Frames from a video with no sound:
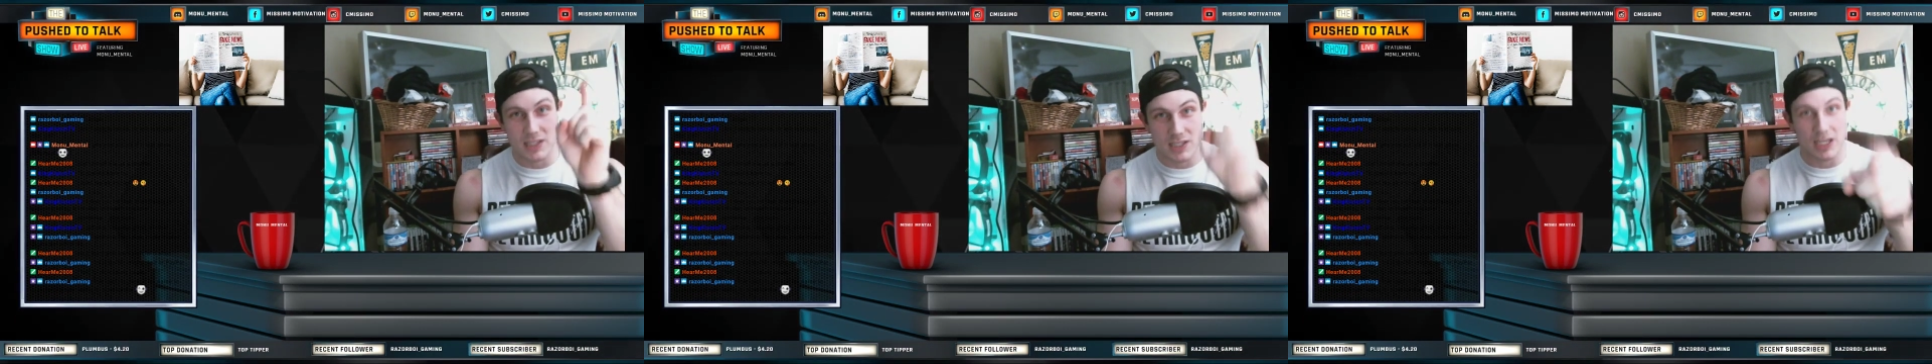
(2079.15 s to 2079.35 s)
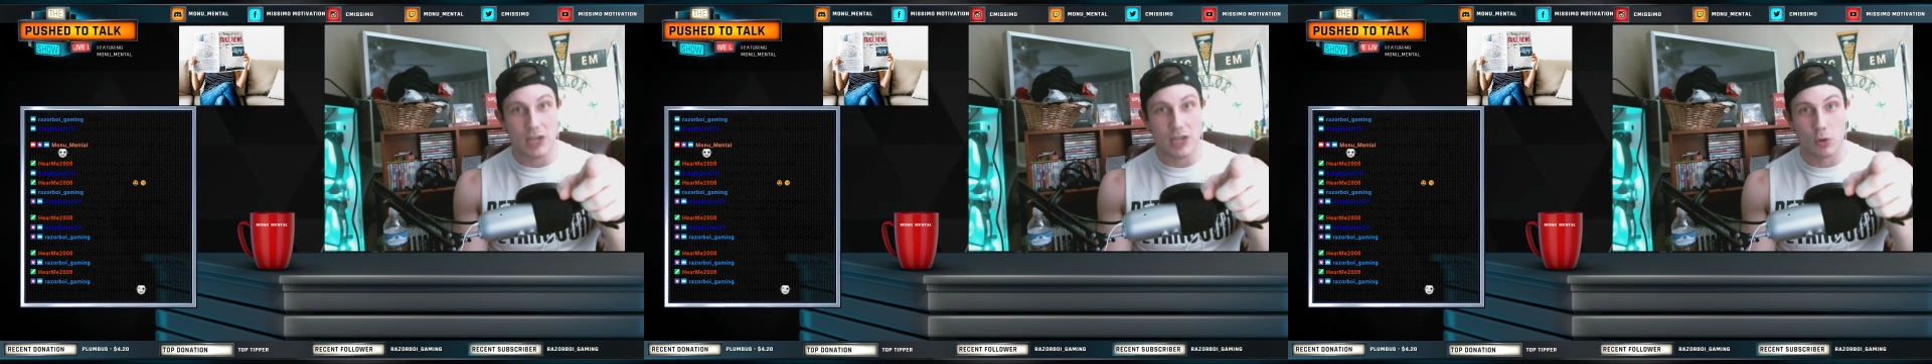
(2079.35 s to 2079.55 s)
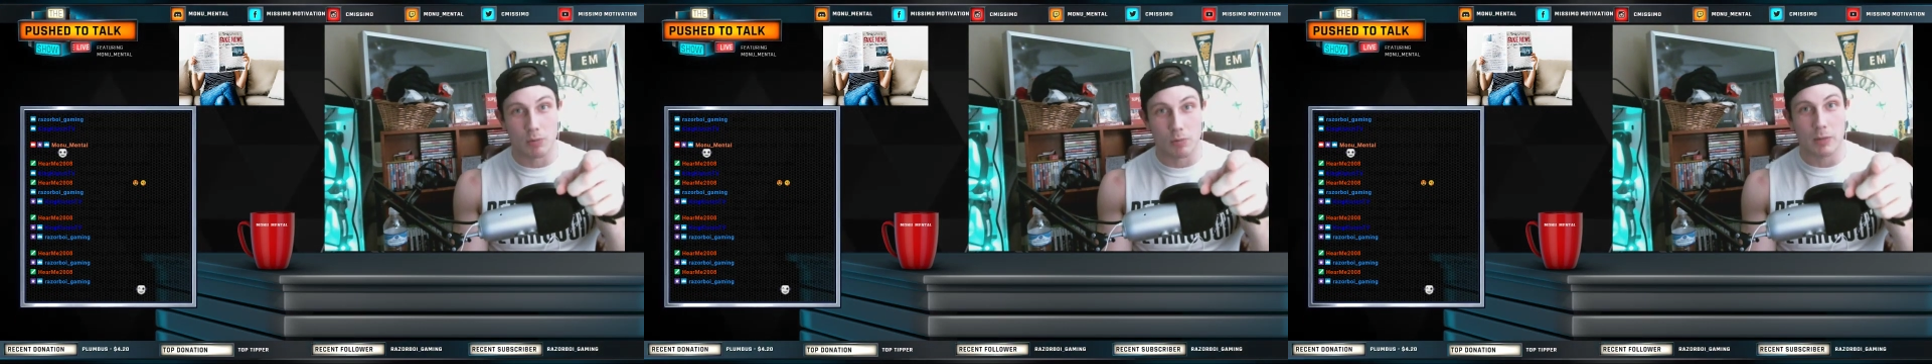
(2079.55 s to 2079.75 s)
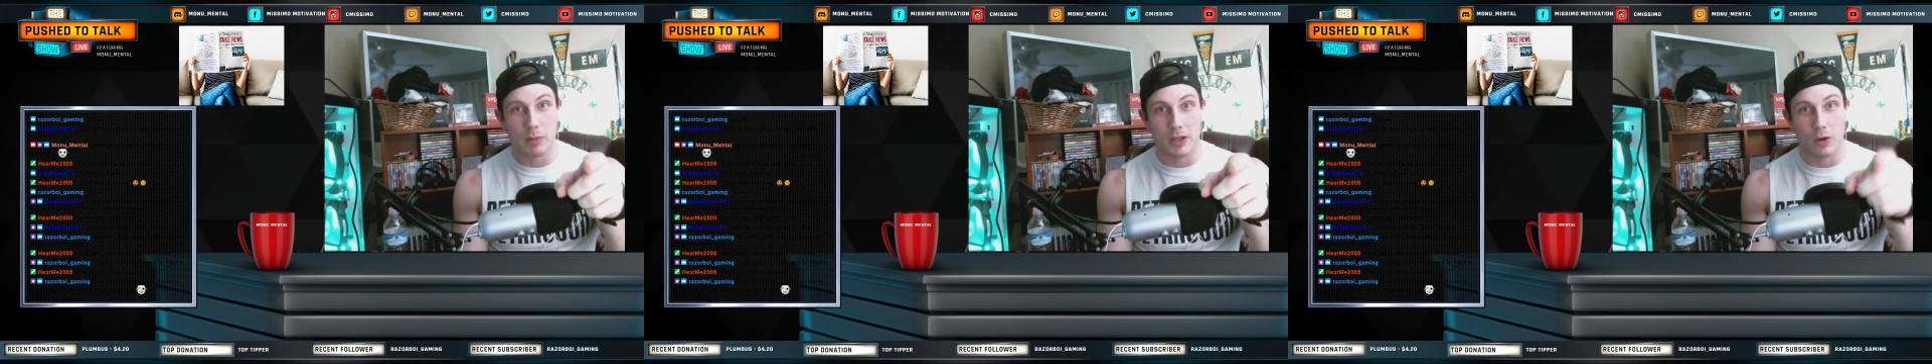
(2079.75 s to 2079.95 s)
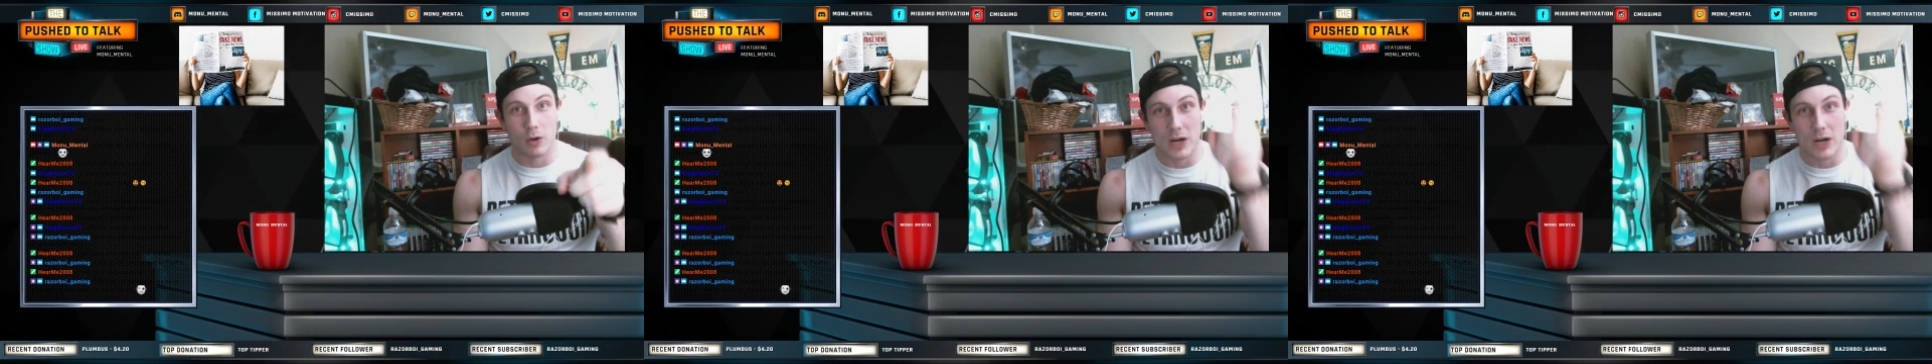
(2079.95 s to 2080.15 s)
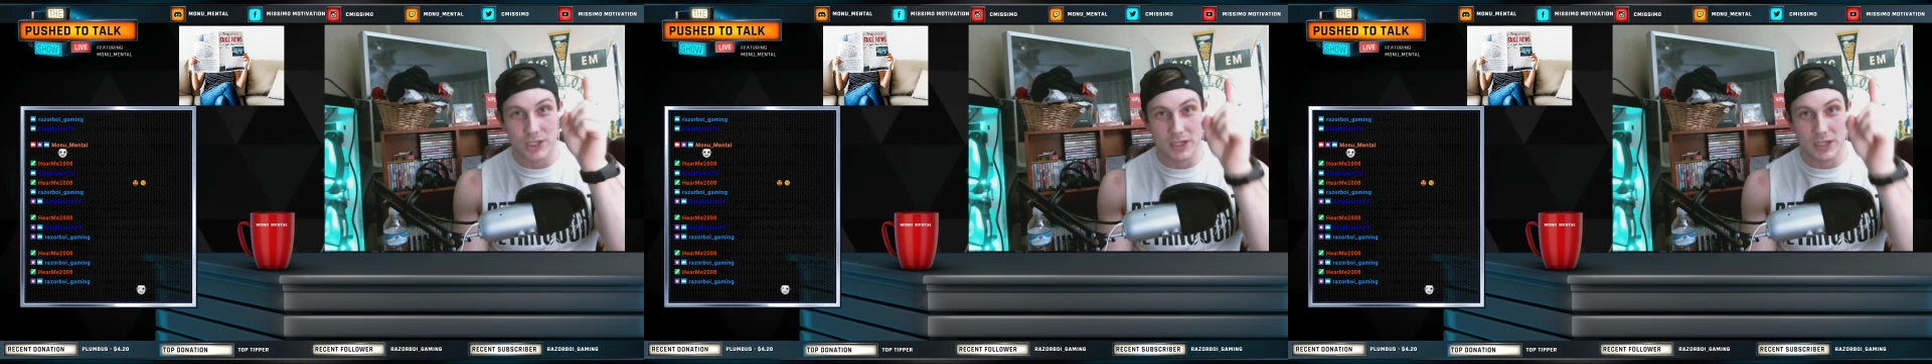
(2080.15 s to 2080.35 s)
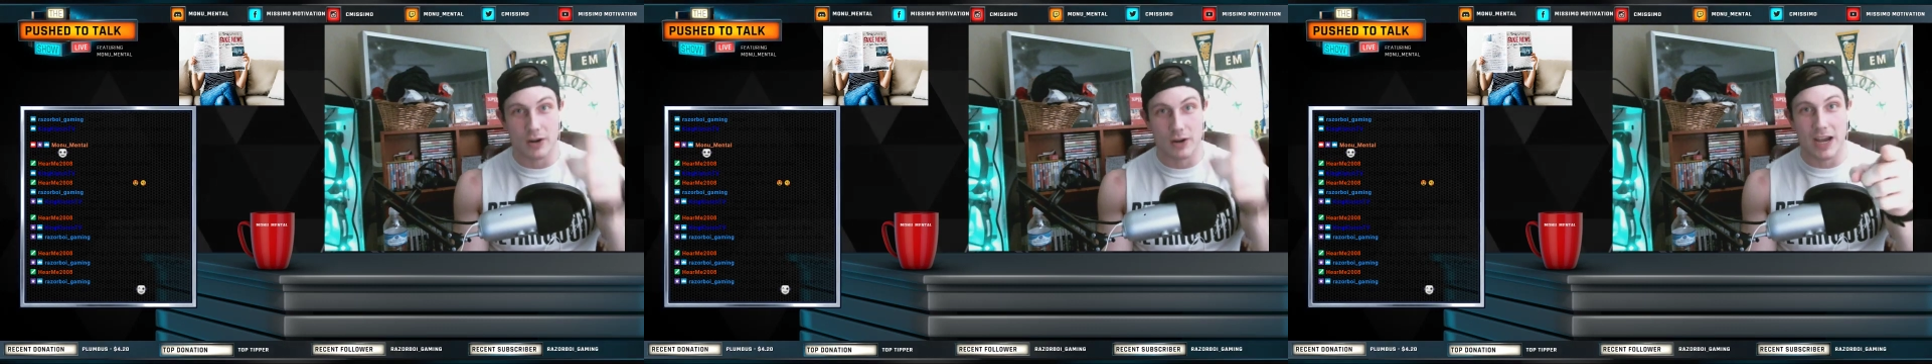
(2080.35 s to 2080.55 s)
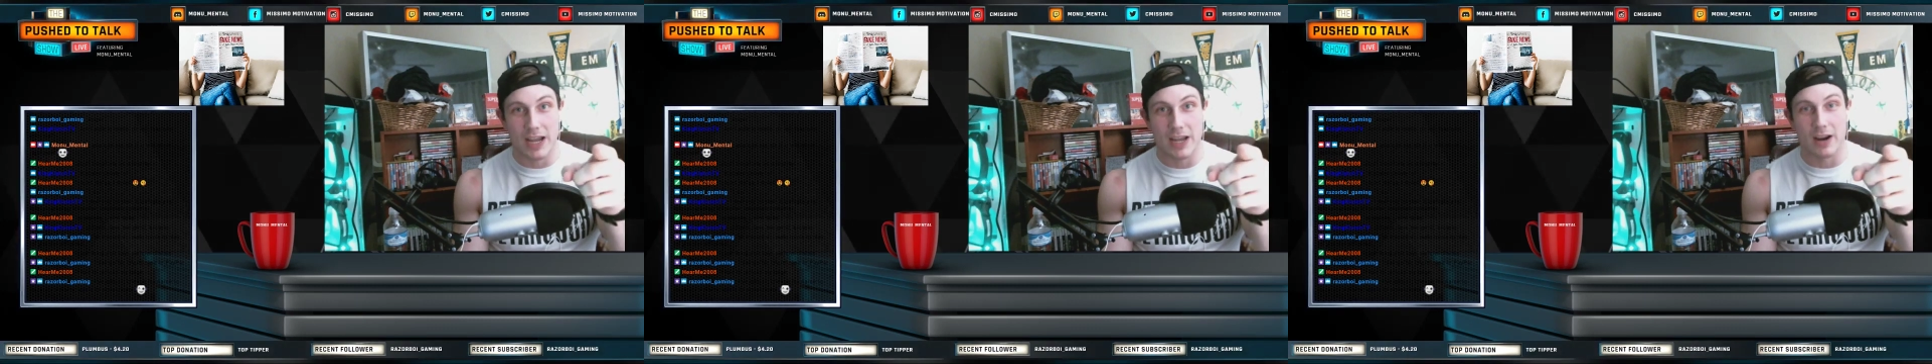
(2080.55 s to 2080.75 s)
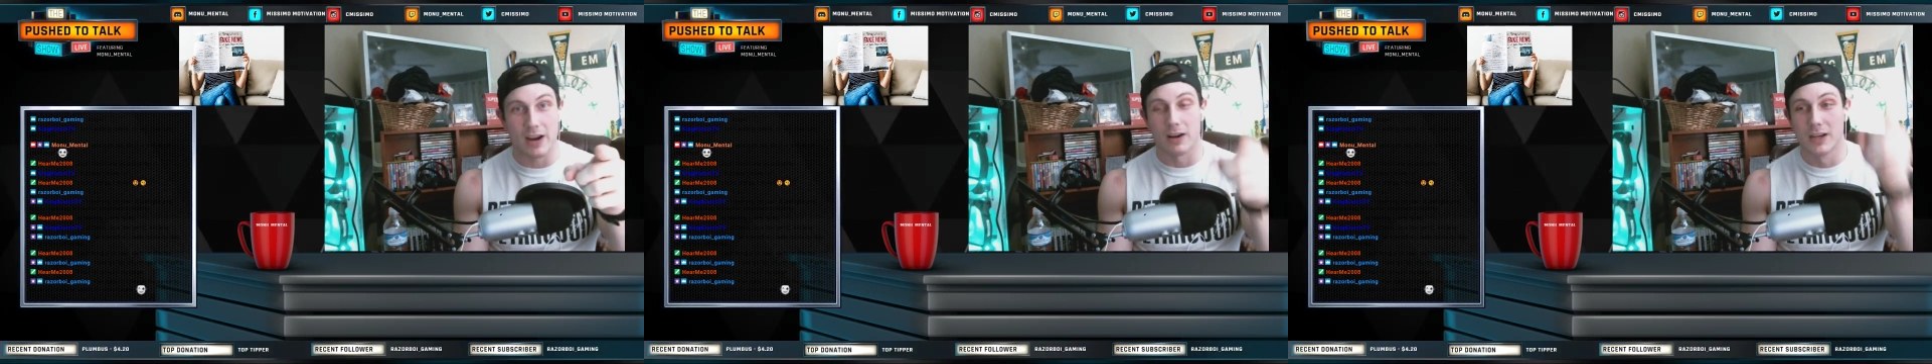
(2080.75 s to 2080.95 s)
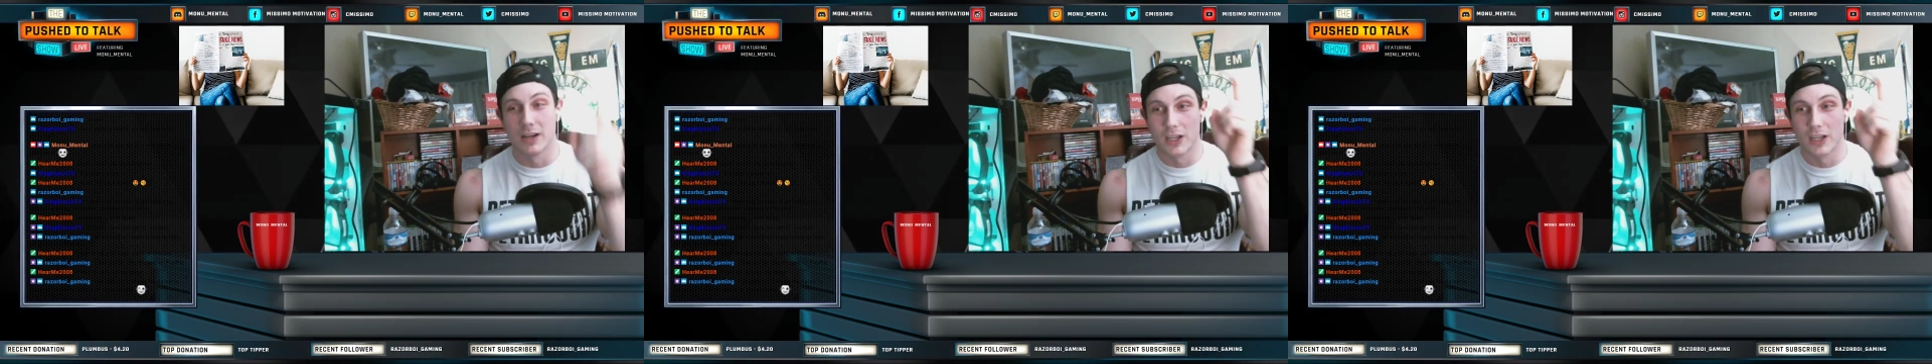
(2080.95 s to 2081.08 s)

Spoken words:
said you were probably going to watch it and you're not here.